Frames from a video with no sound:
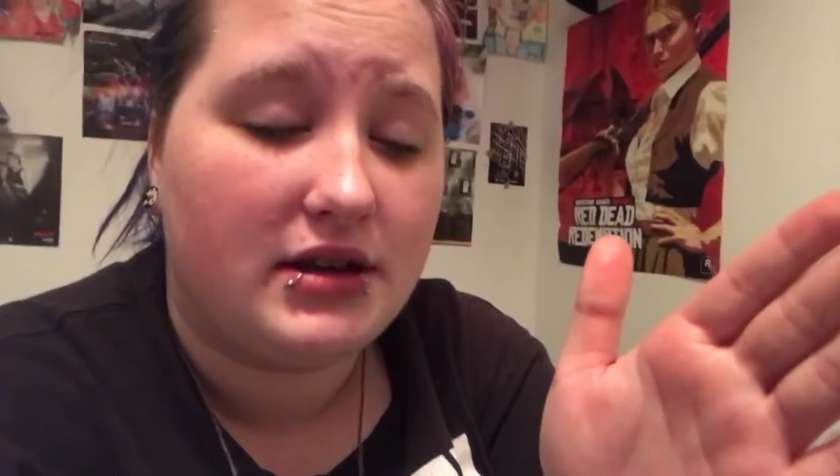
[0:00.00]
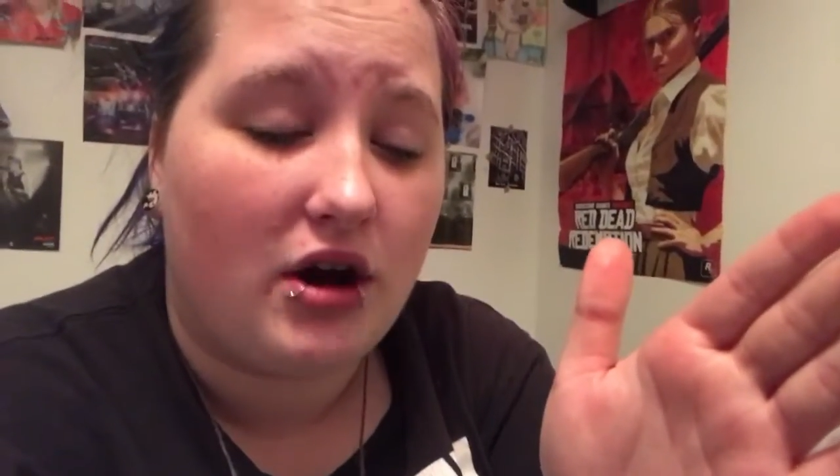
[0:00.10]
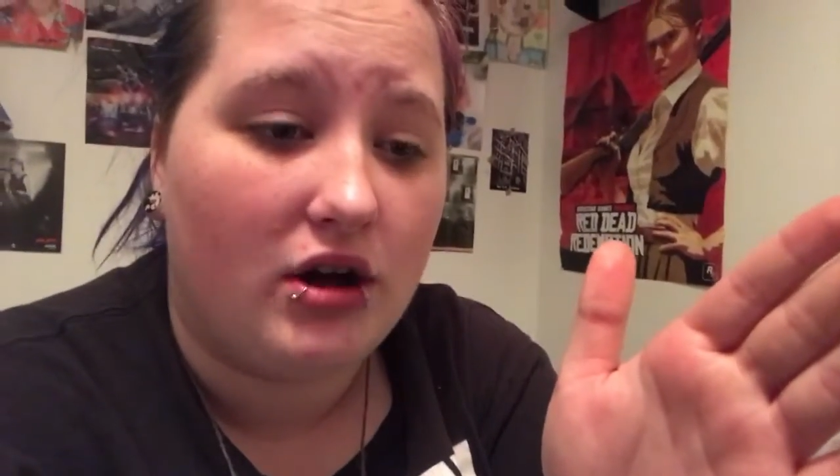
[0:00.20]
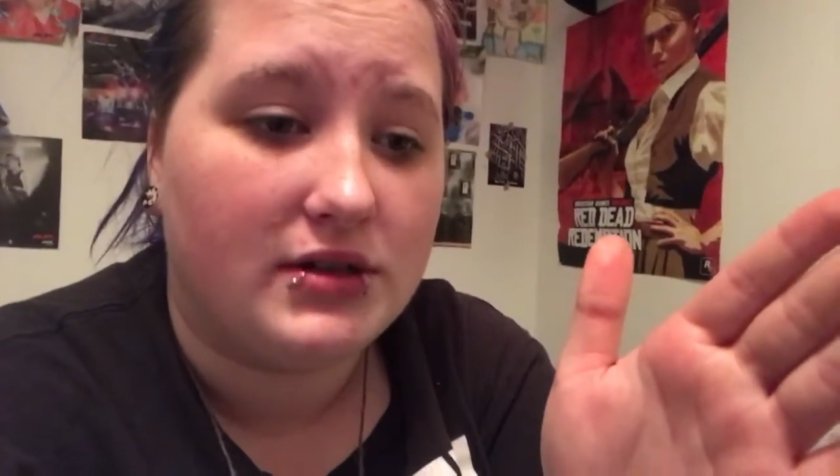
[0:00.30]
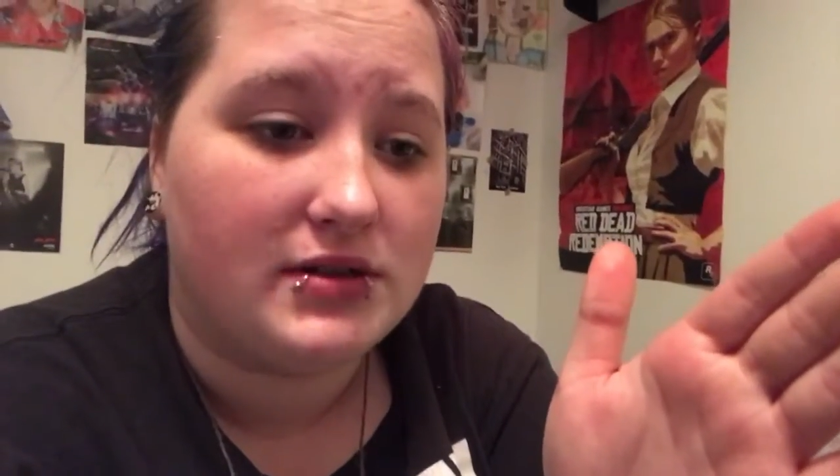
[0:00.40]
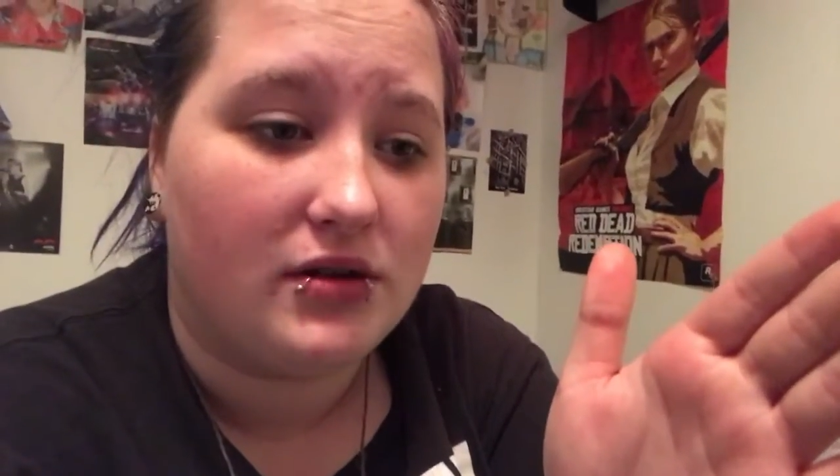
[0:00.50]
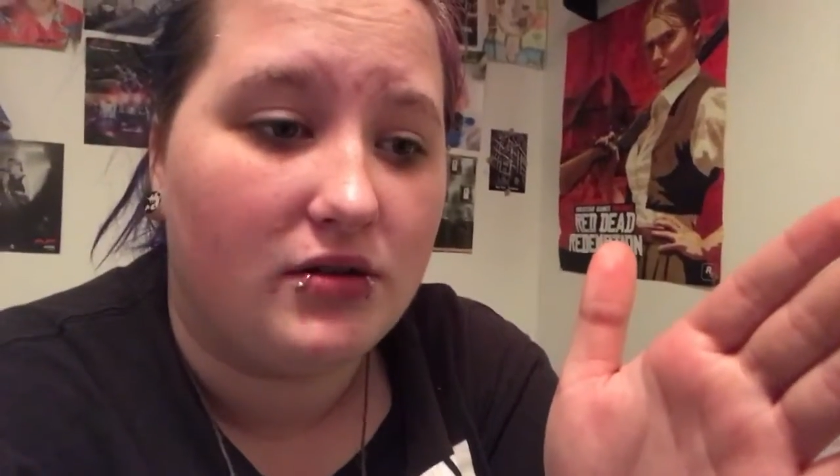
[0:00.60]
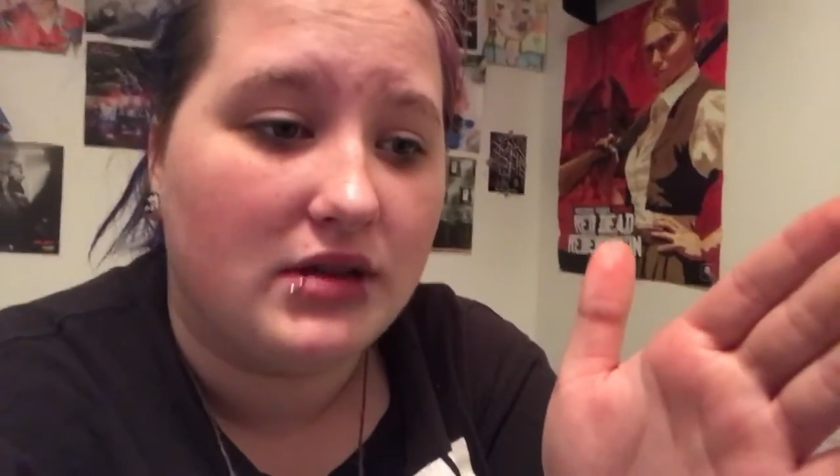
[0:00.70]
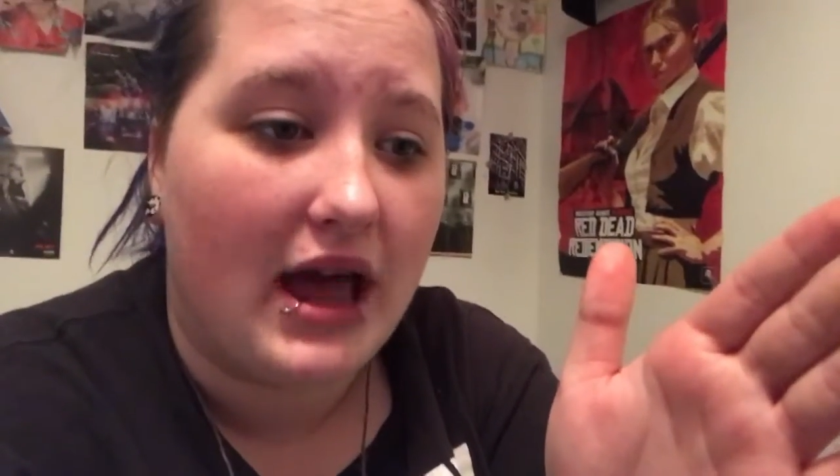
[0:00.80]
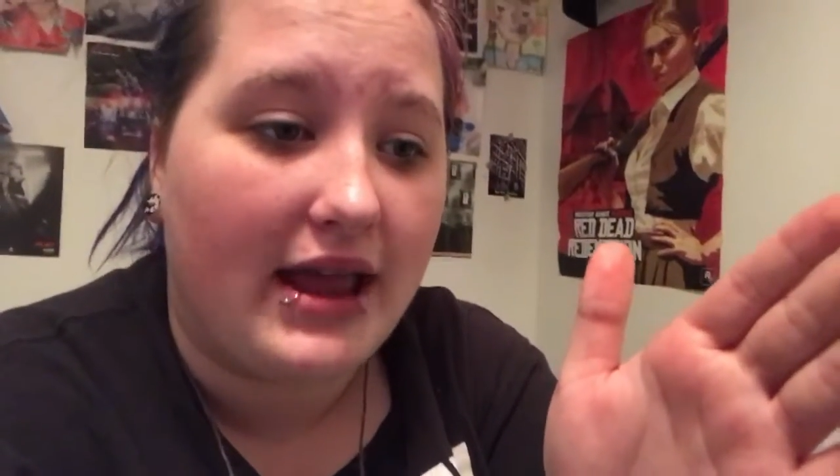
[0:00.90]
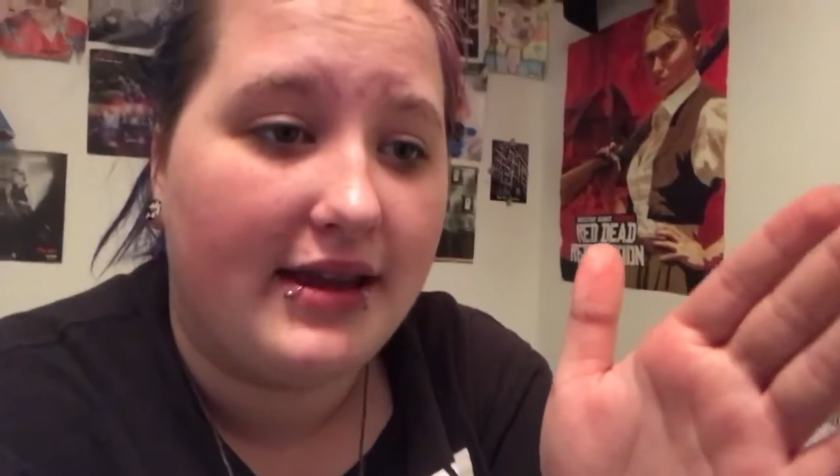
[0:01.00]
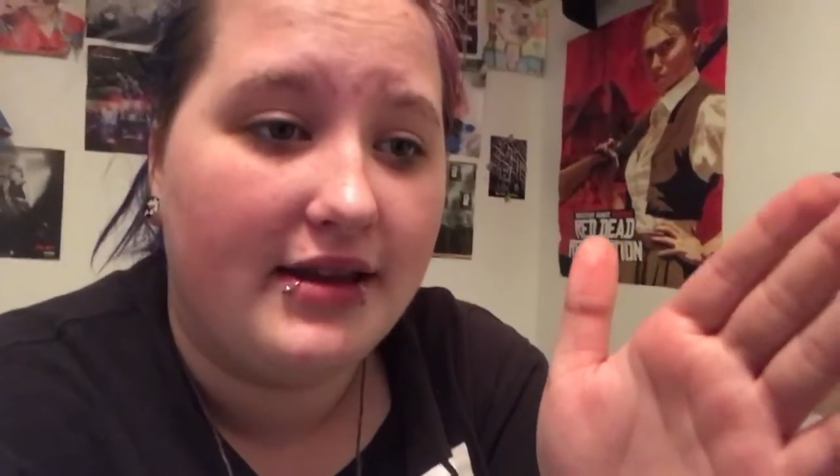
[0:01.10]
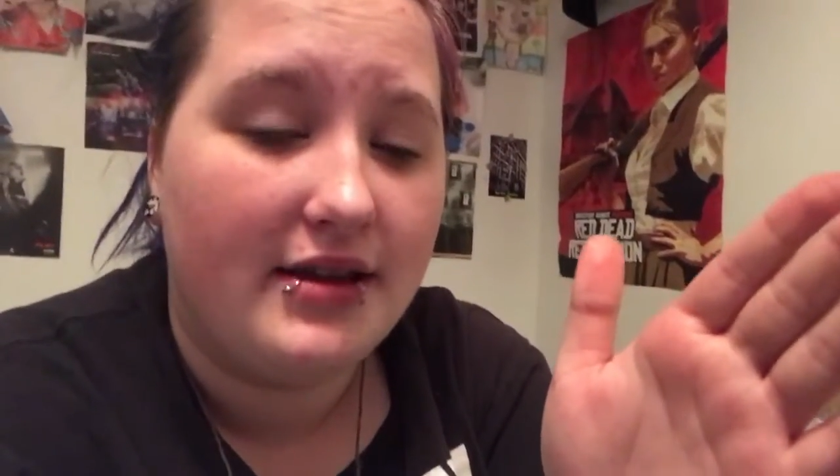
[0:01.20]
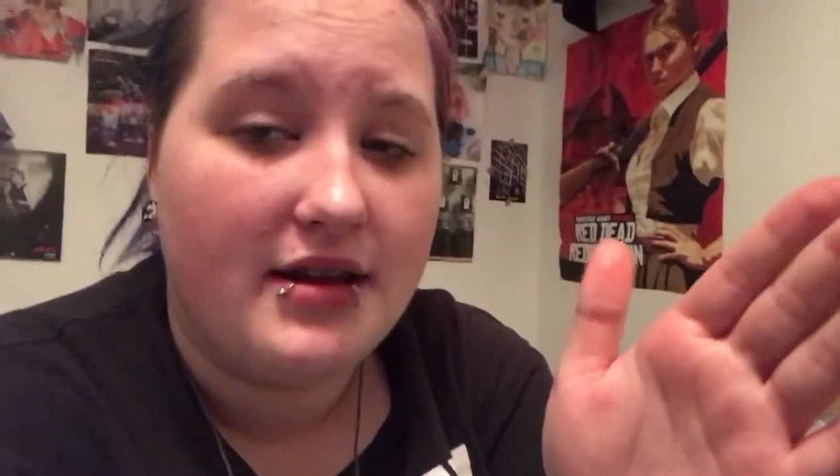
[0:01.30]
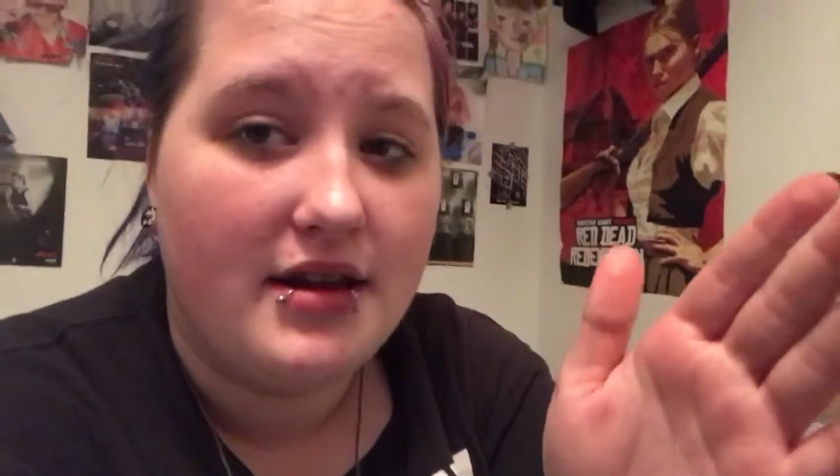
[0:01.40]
console, like,